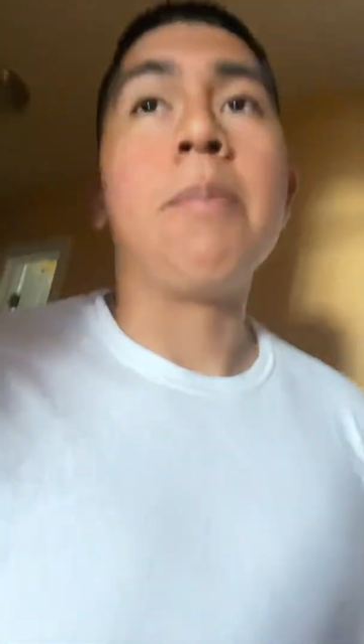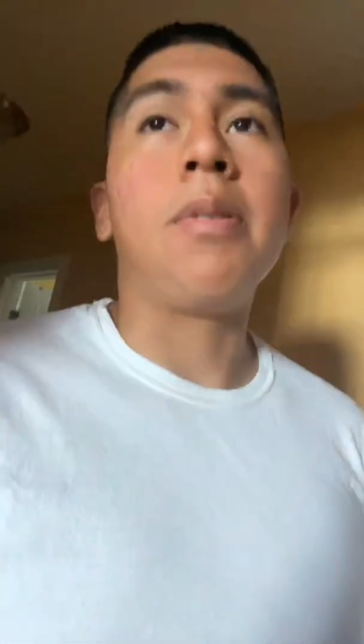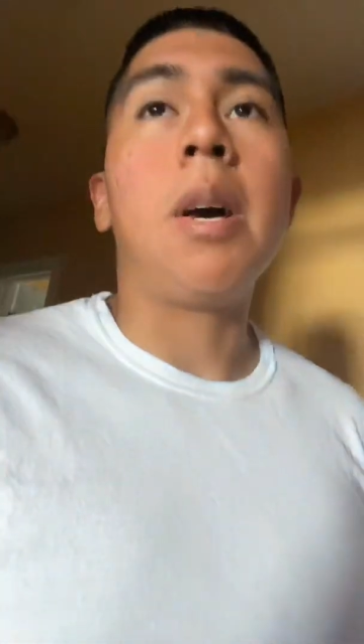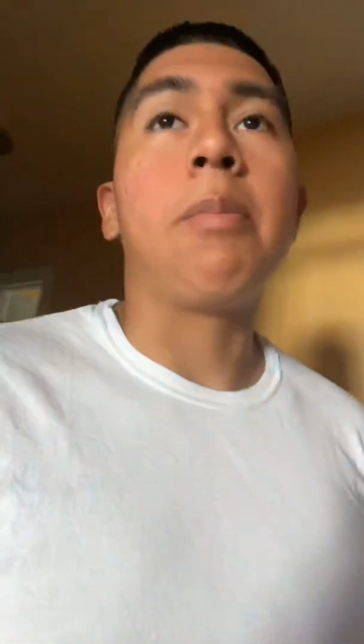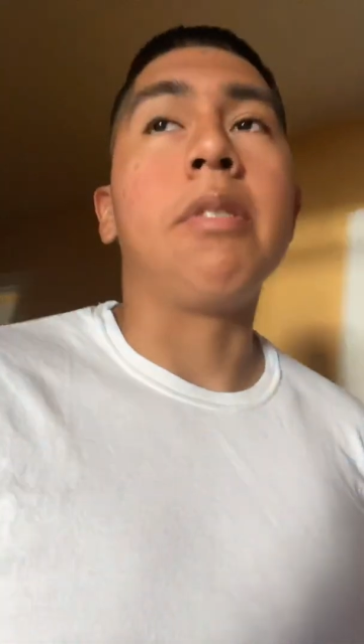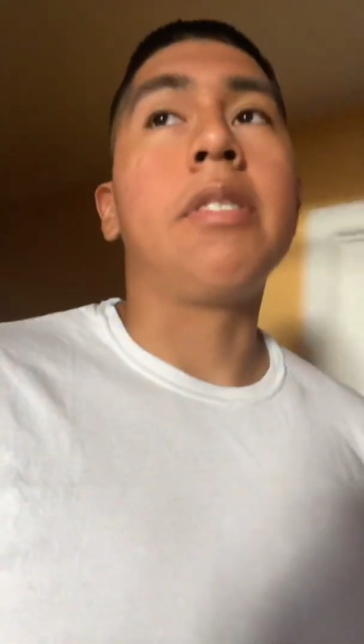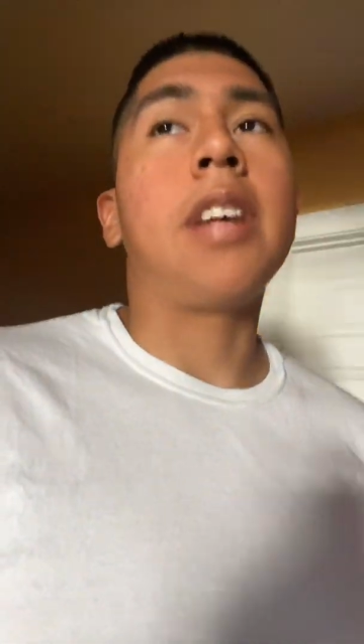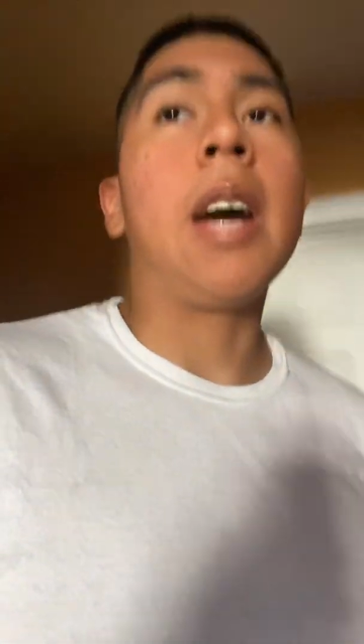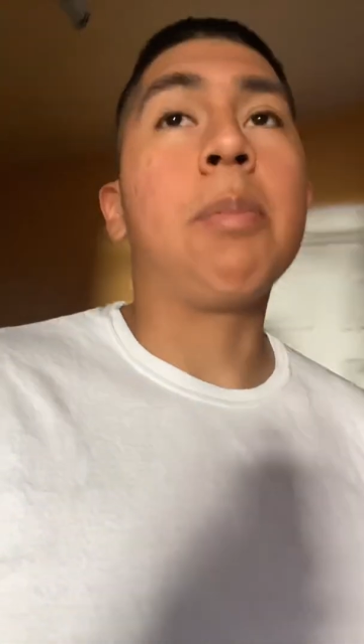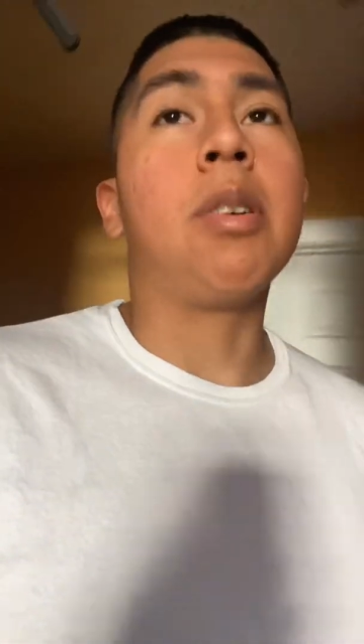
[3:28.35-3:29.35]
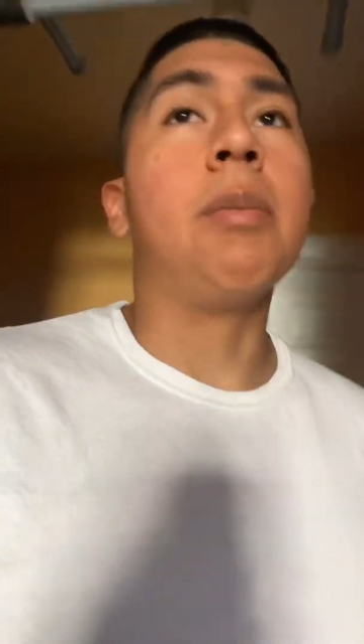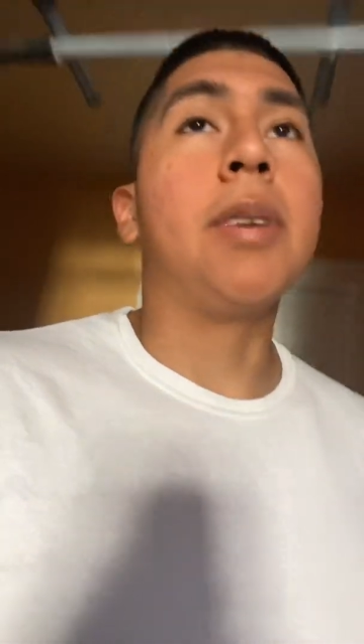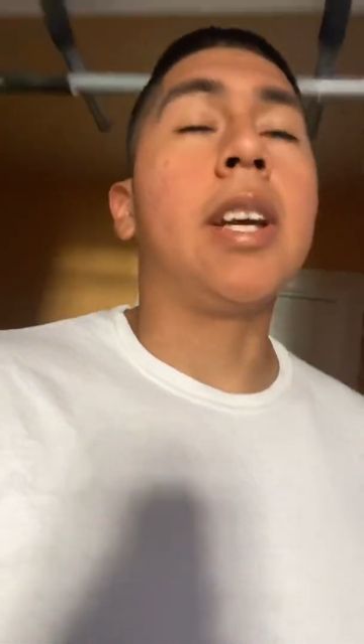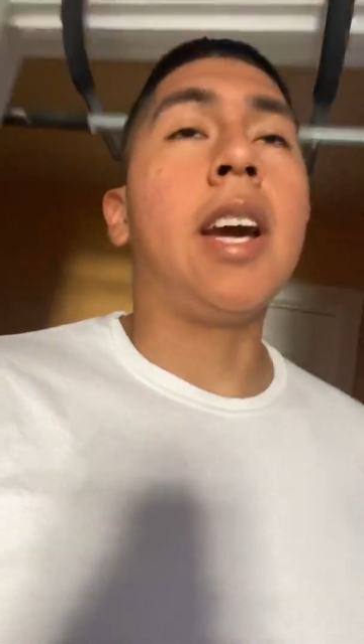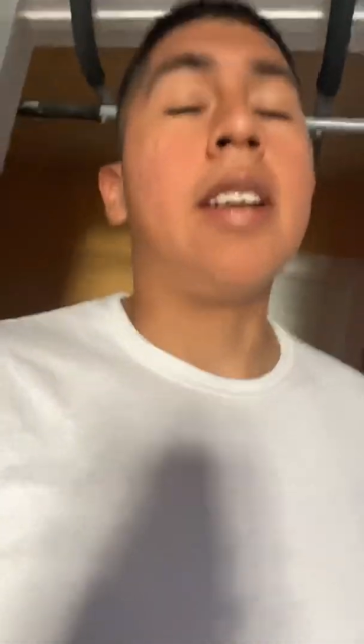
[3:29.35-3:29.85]
proper scapular
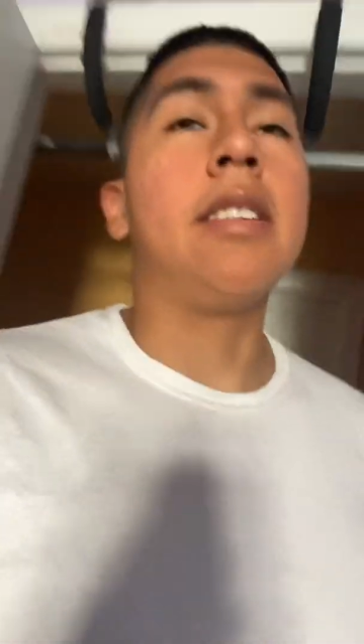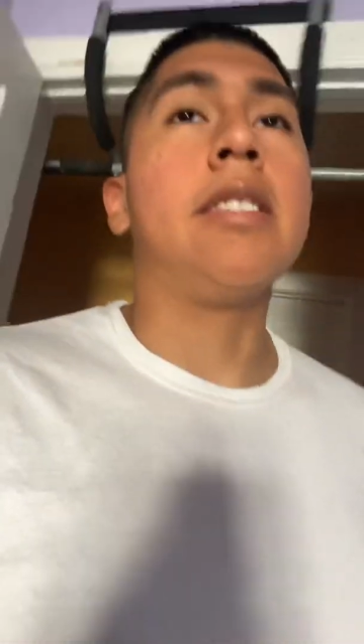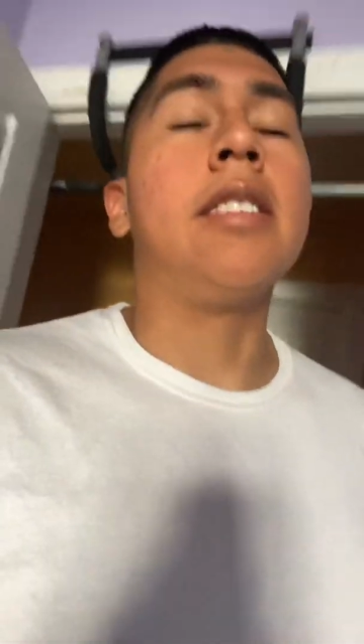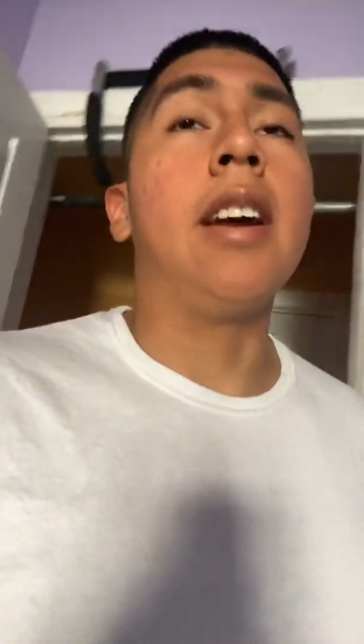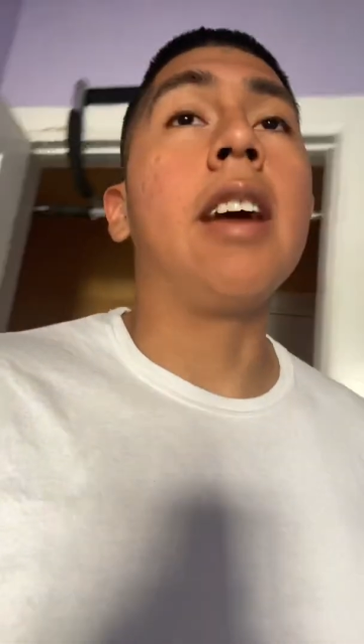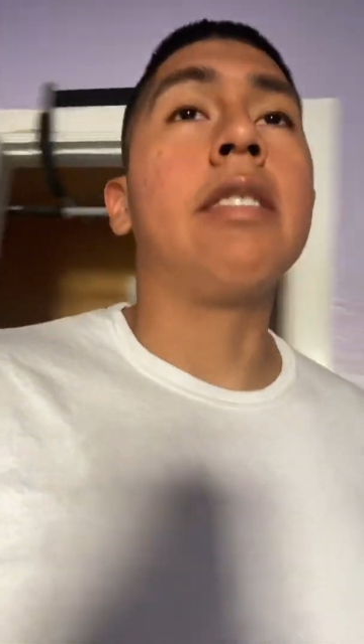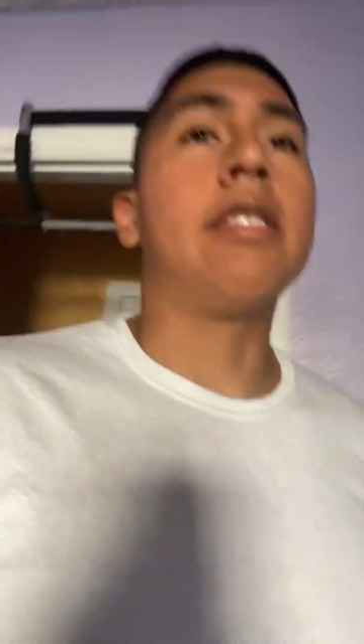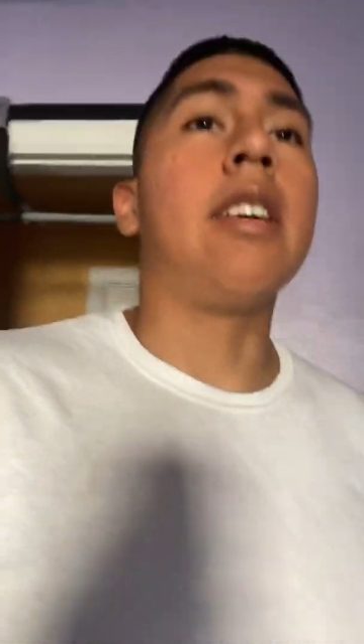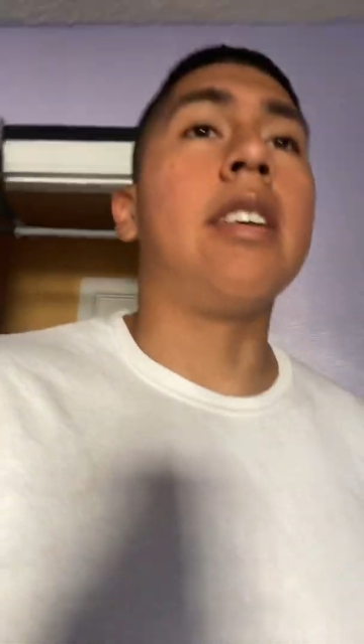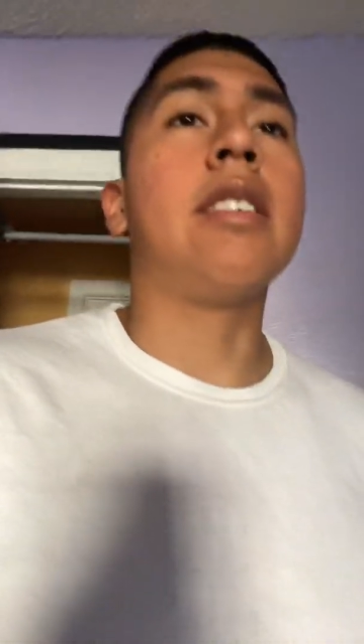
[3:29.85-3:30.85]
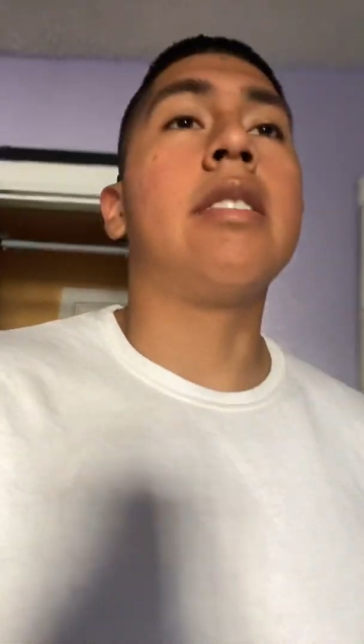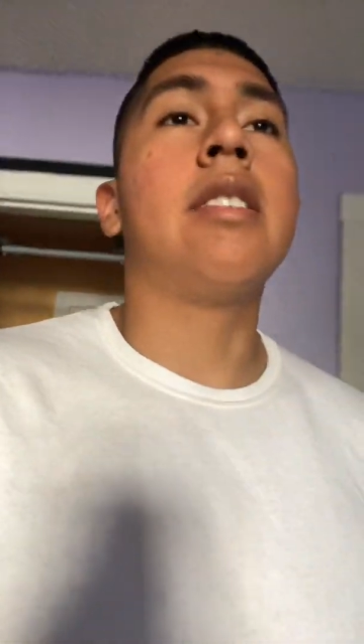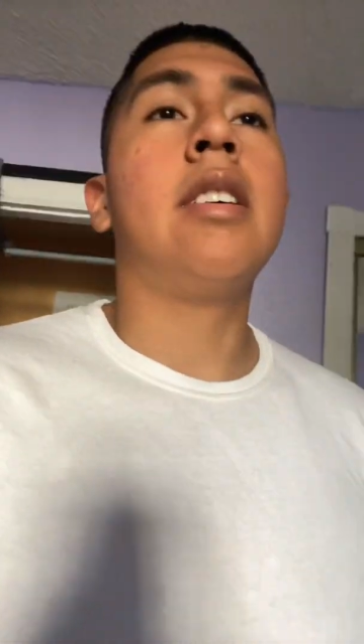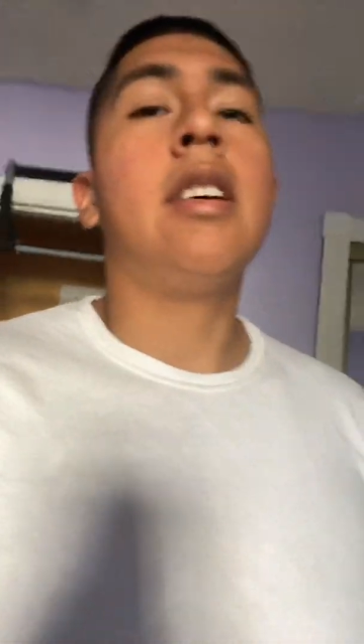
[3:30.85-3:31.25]
mechanics in the exercise?